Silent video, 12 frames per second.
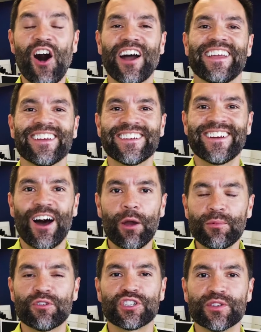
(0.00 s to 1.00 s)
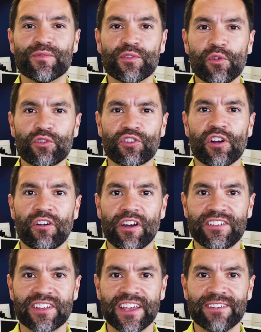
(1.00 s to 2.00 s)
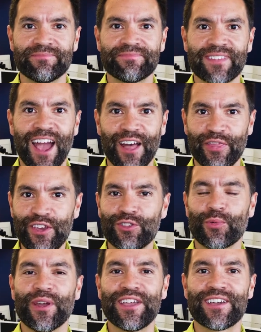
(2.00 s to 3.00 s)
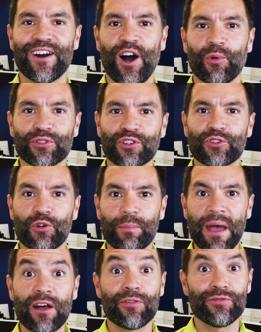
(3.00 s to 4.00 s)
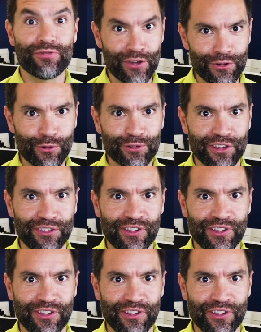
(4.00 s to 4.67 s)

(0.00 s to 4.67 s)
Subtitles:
Hi, I'm Christian from Northstar IT, and this week I want to talk about the naughty